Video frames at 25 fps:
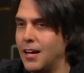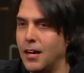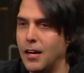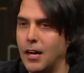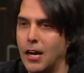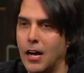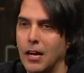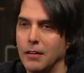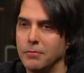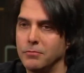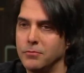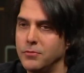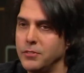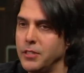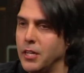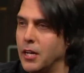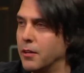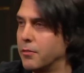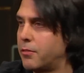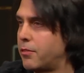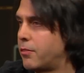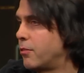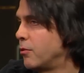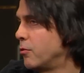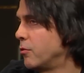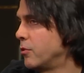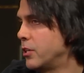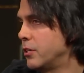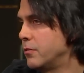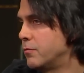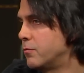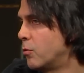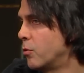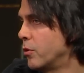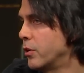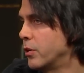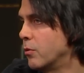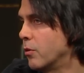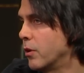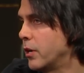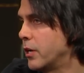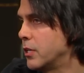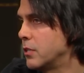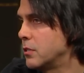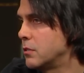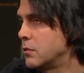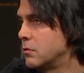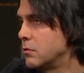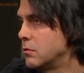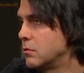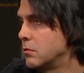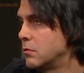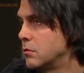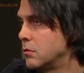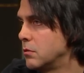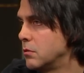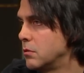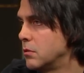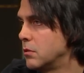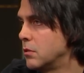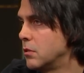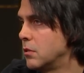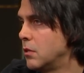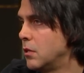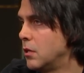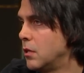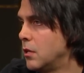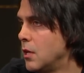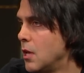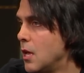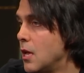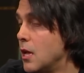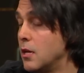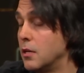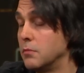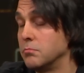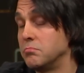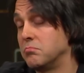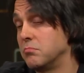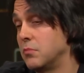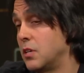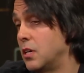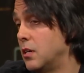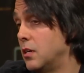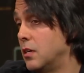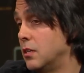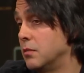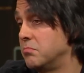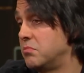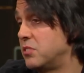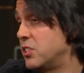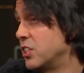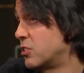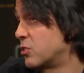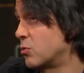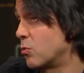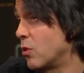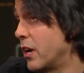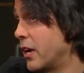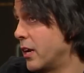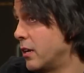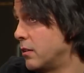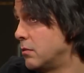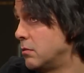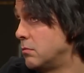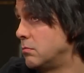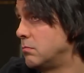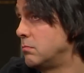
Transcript: grand? I, yeah, 30, 40 And grand. your unit goes for what? Uh, six grand,